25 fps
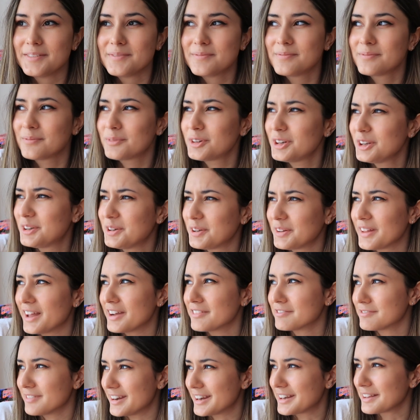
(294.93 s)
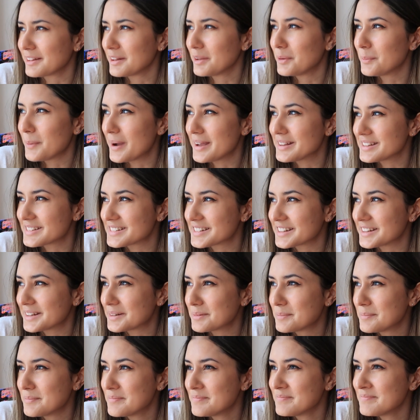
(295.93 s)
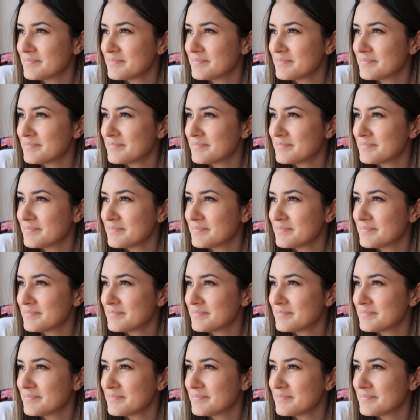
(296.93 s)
what do you call that, regular waisted?